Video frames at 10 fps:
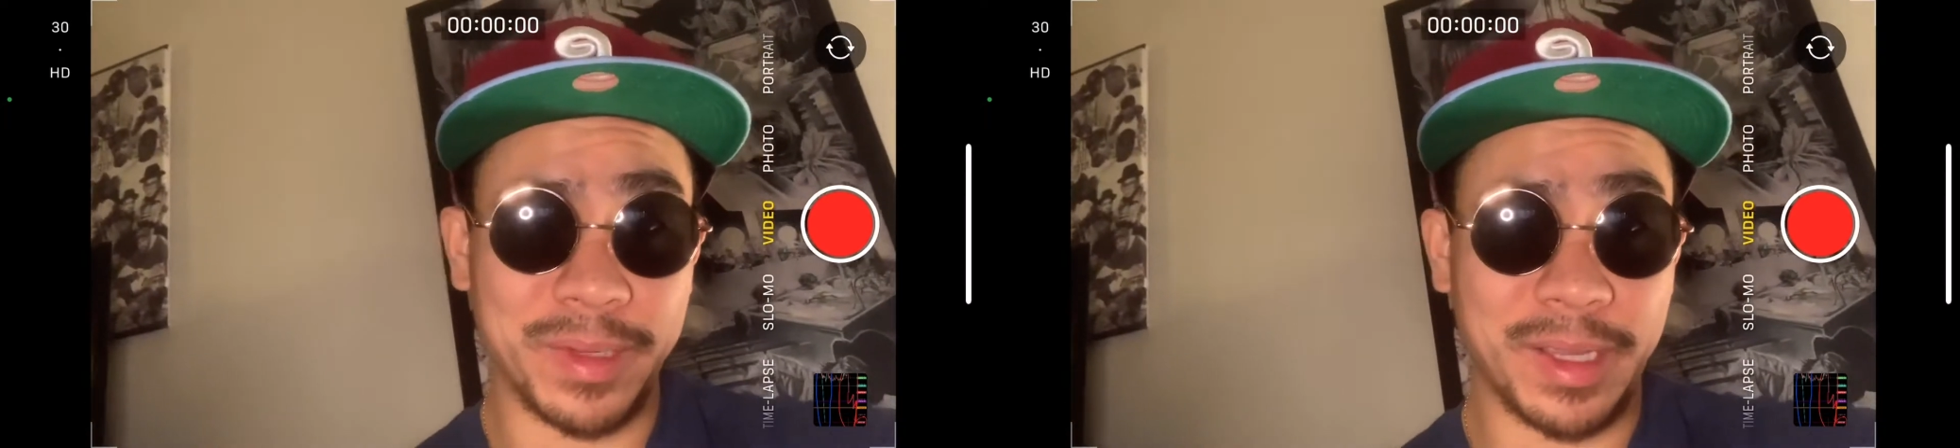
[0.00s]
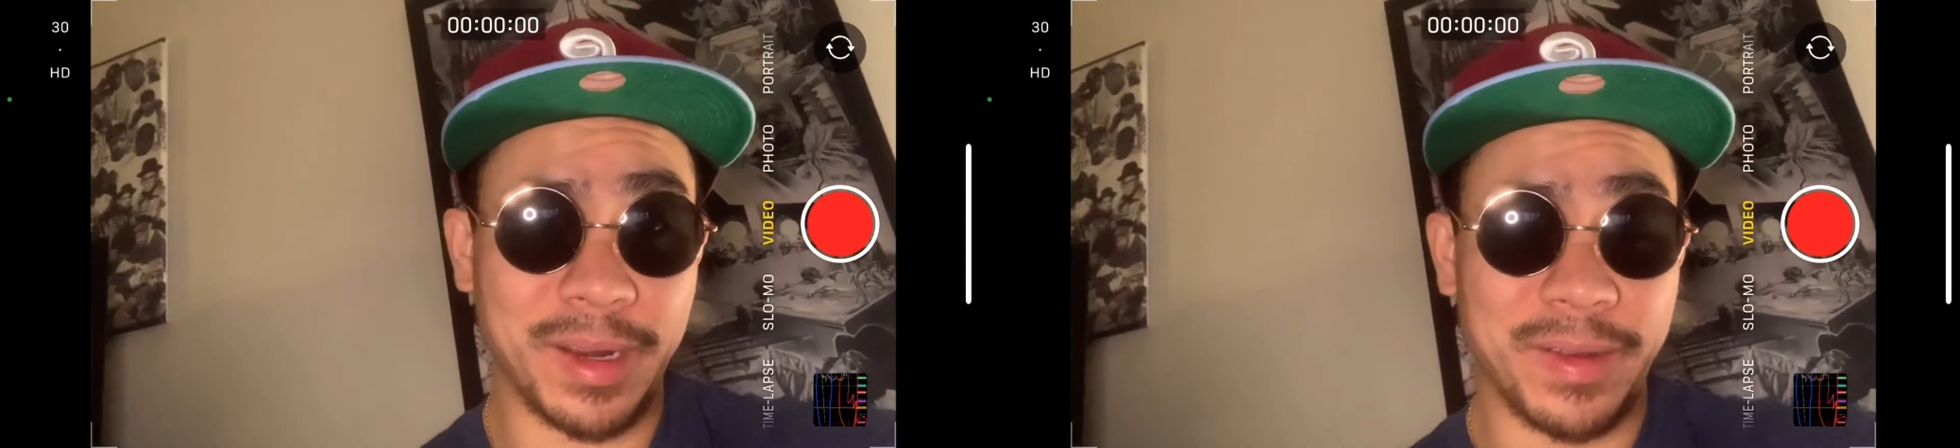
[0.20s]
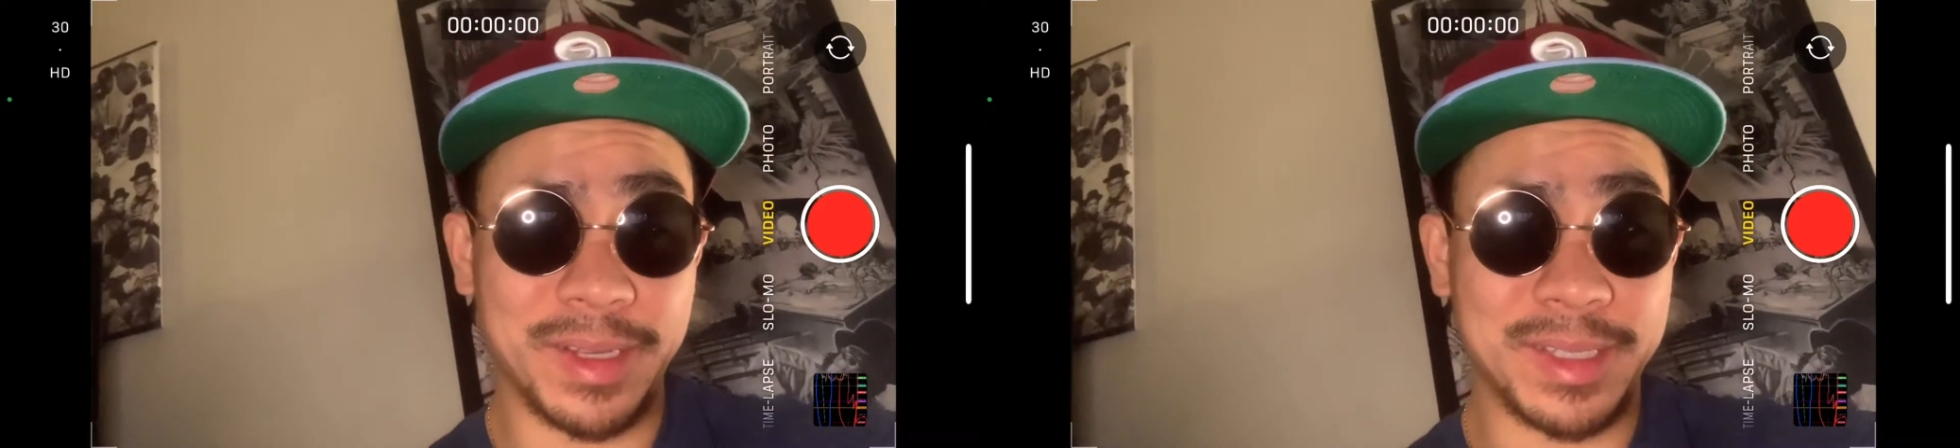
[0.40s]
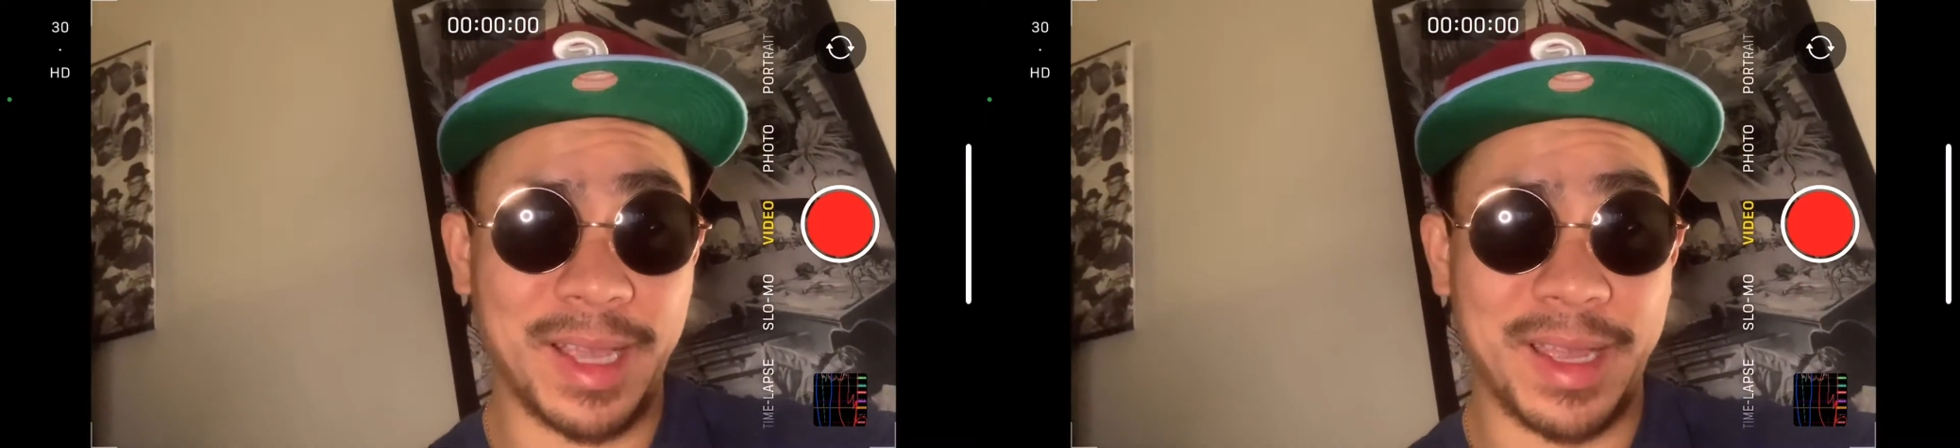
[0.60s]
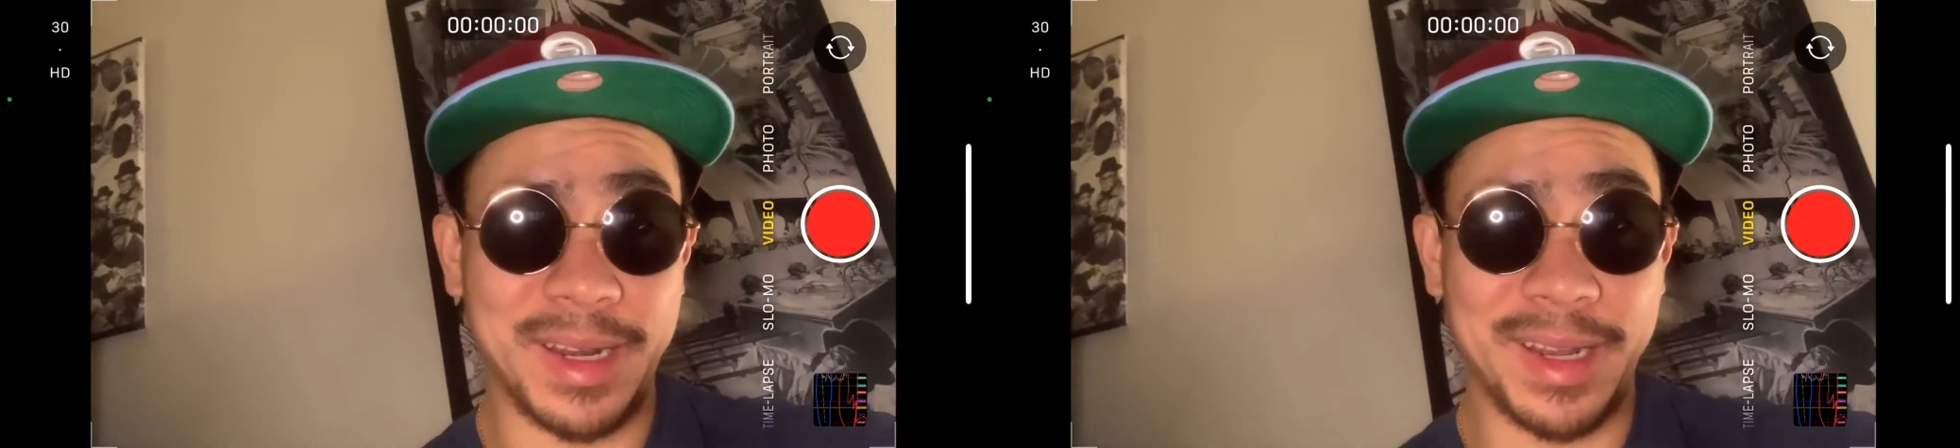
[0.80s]
You know, and it's
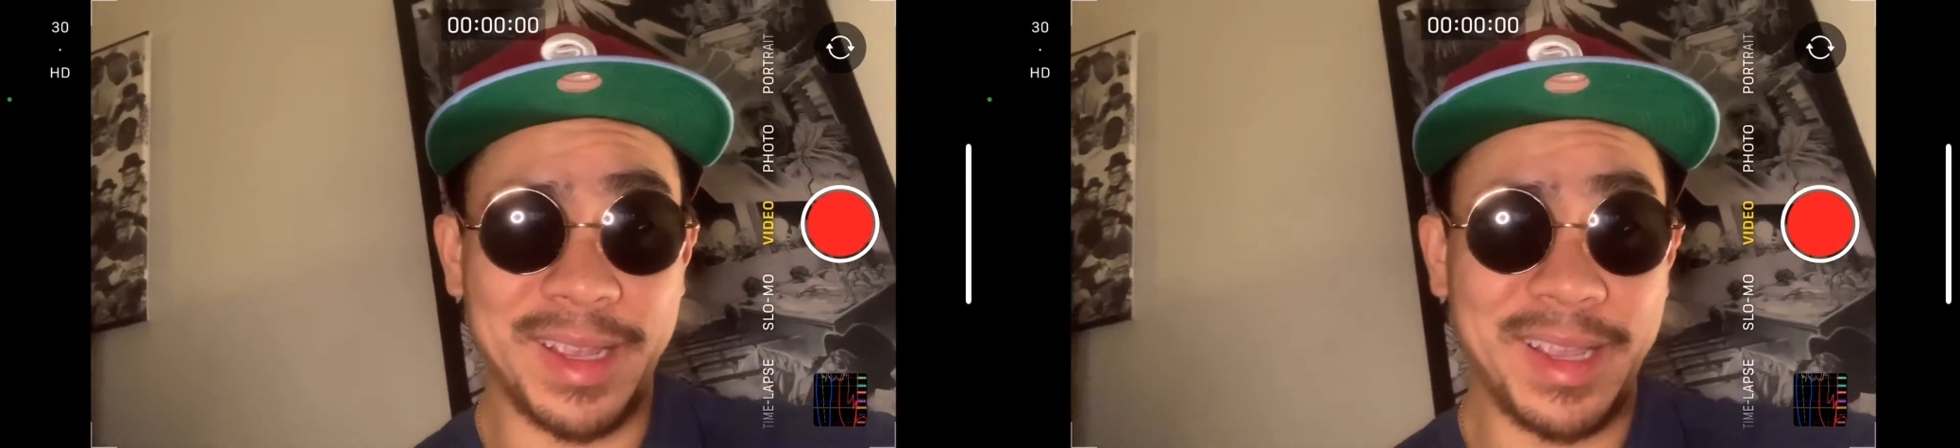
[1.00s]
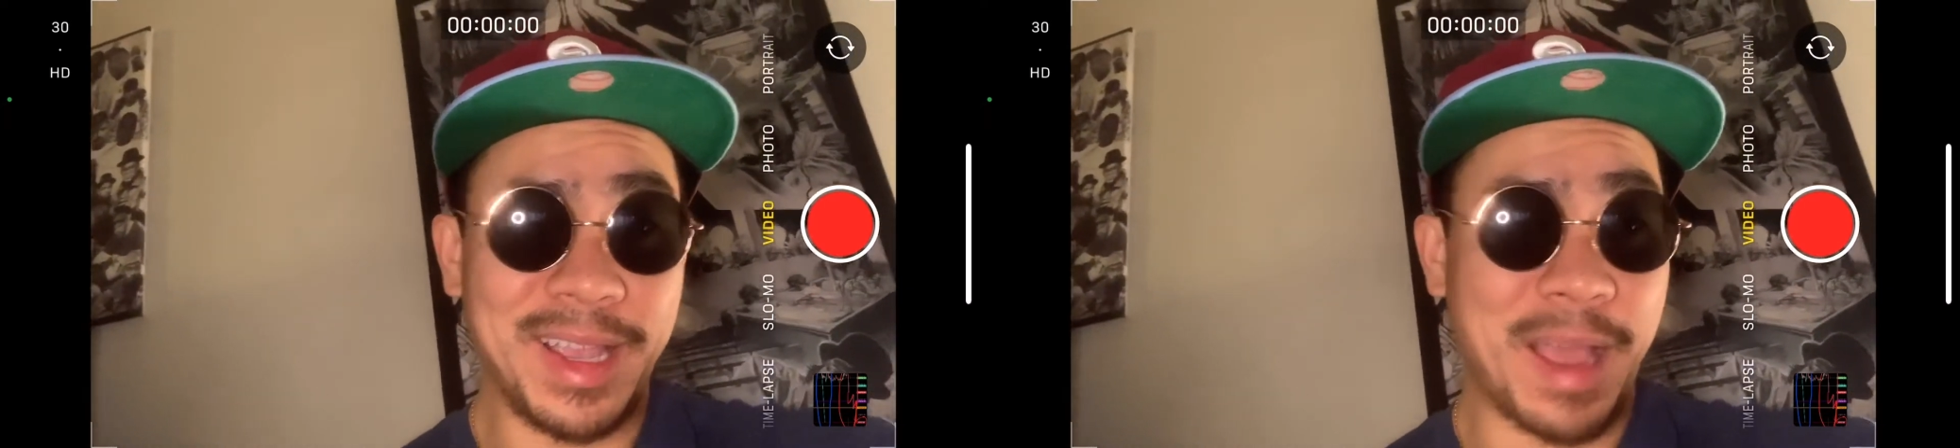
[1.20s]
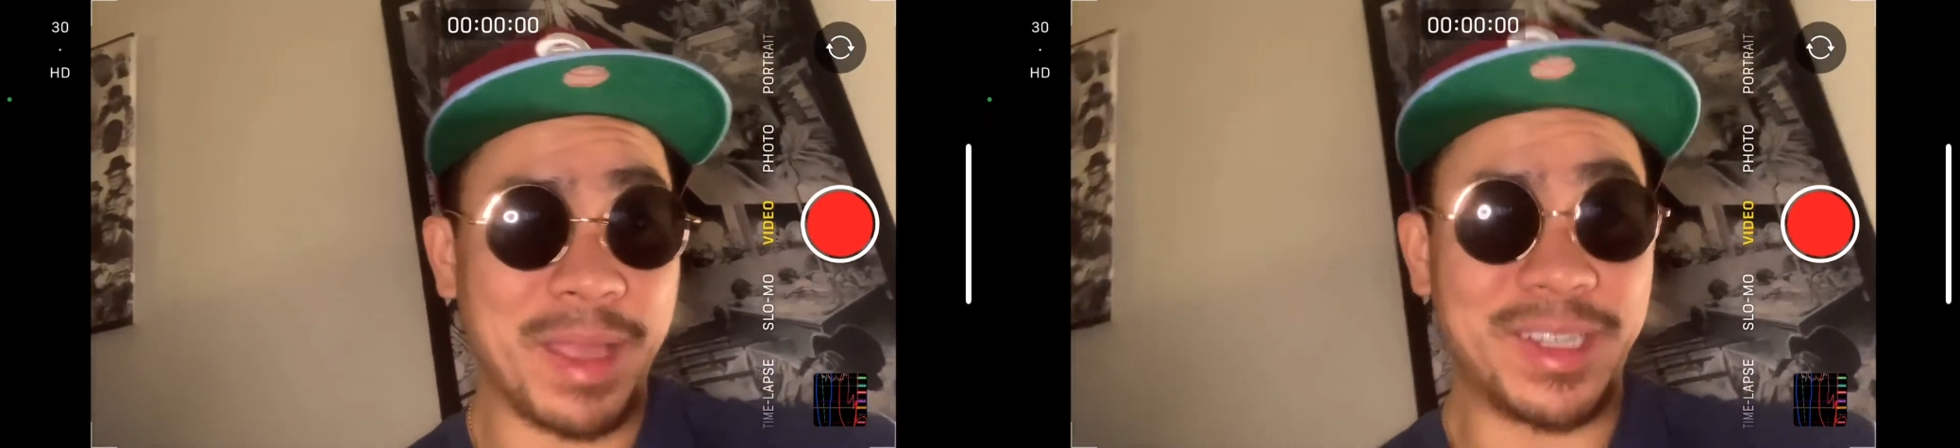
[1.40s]
not, I'm not